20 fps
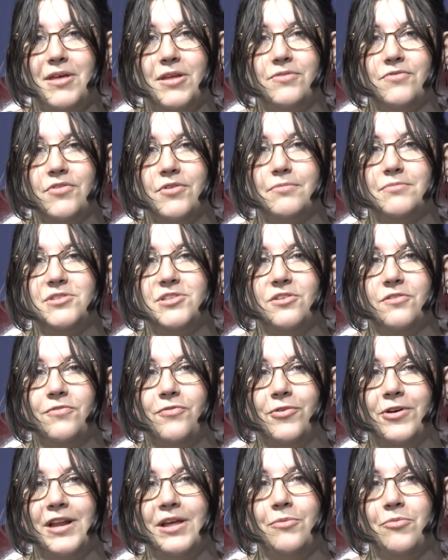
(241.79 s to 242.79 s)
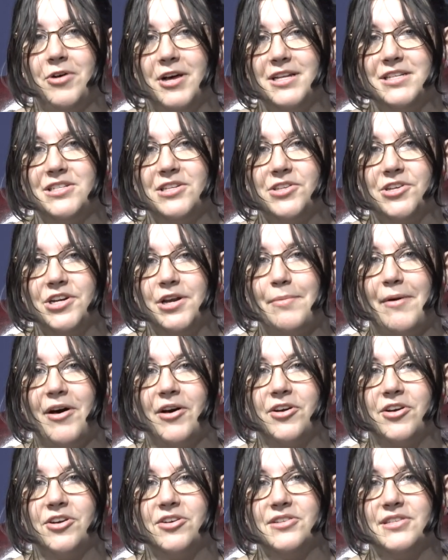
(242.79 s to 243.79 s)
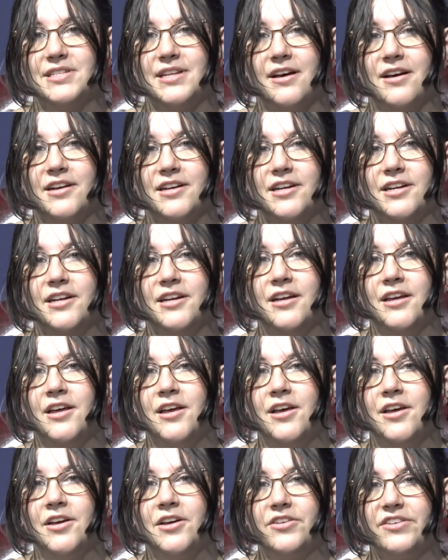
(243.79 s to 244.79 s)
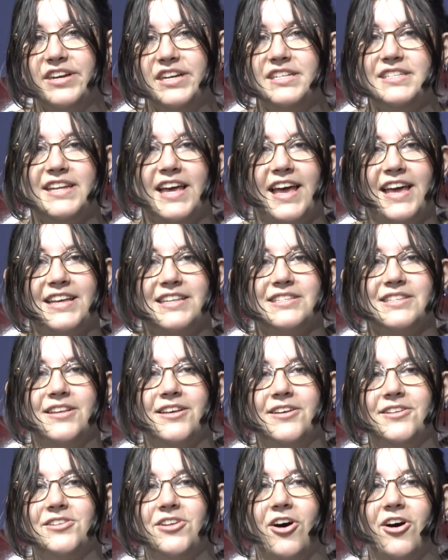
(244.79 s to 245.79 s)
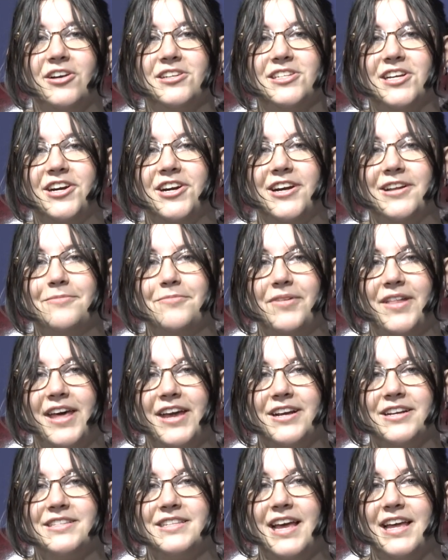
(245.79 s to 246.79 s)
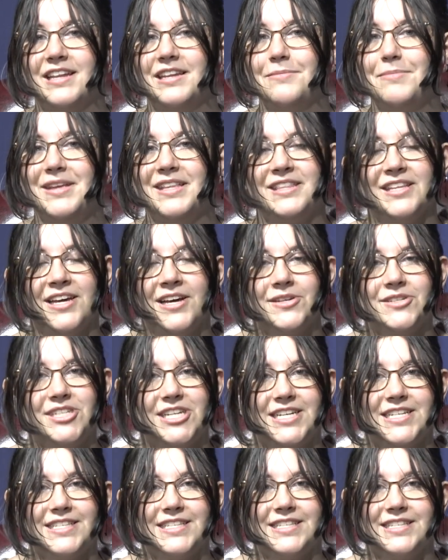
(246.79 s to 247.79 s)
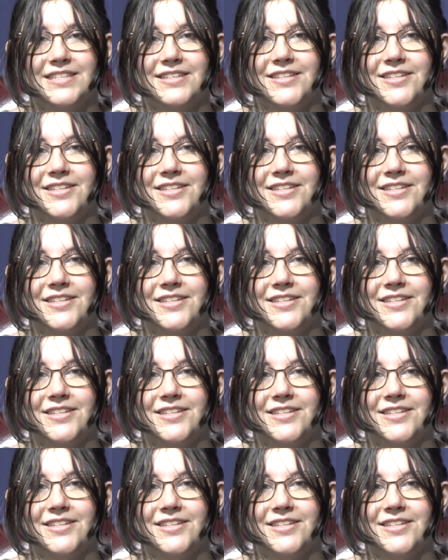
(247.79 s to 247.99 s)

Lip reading: in room 241 to learn about girls soccer, green days, talk to current players, and to meet the coaches.